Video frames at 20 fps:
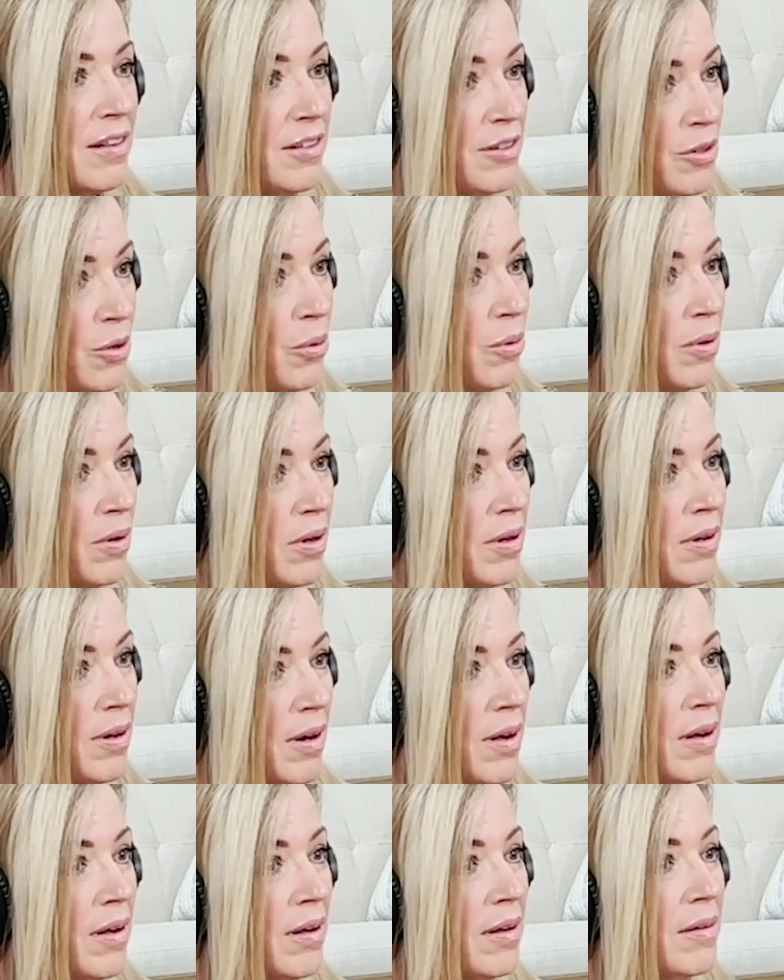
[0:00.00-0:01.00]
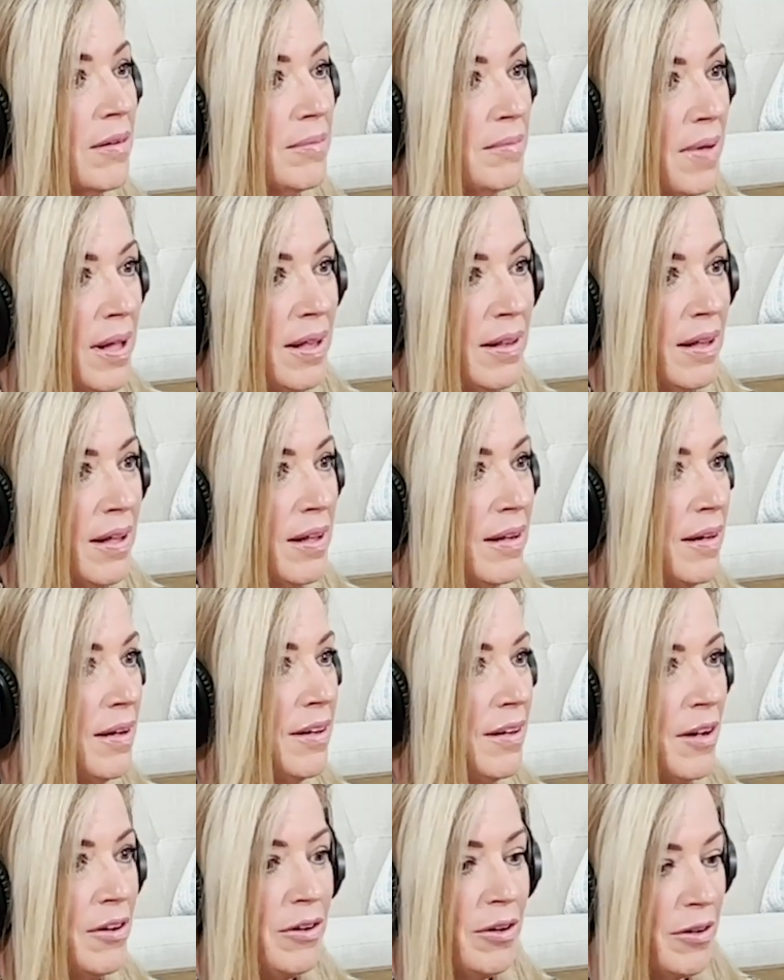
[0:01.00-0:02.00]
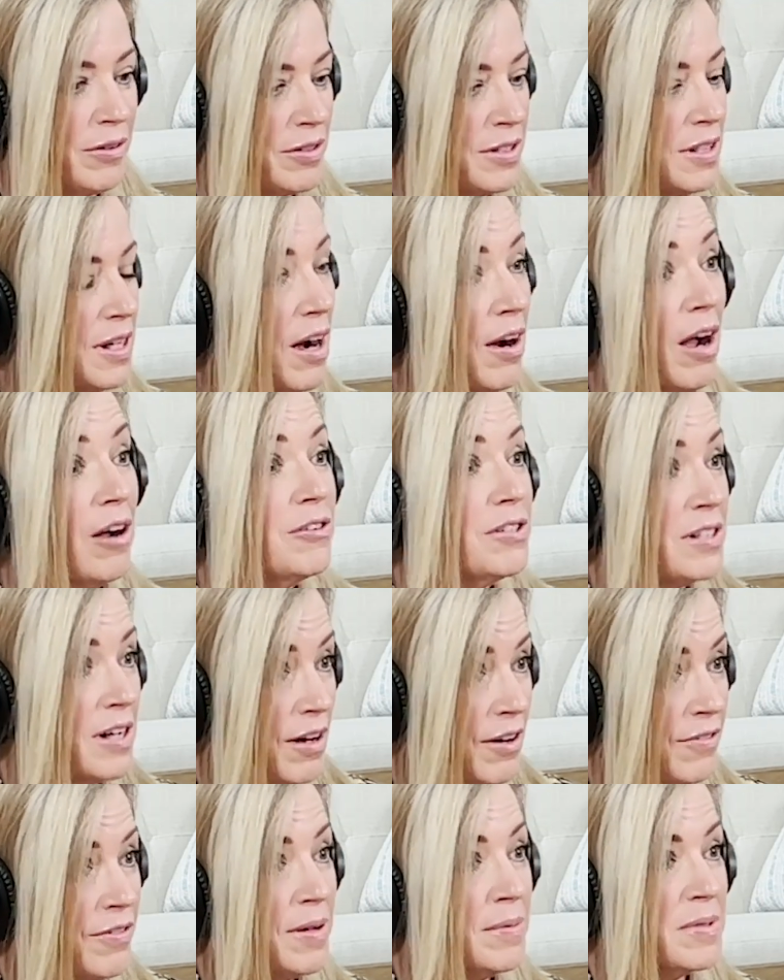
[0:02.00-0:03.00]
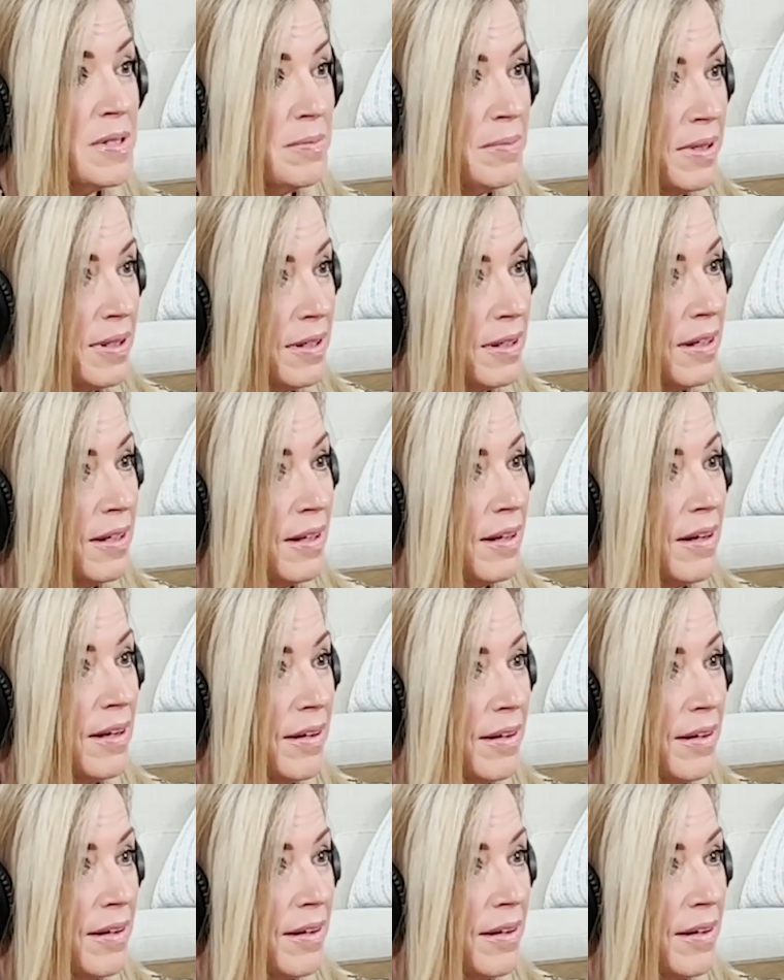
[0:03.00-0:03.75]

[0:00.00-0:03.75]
of the door that, your styrofoam's a big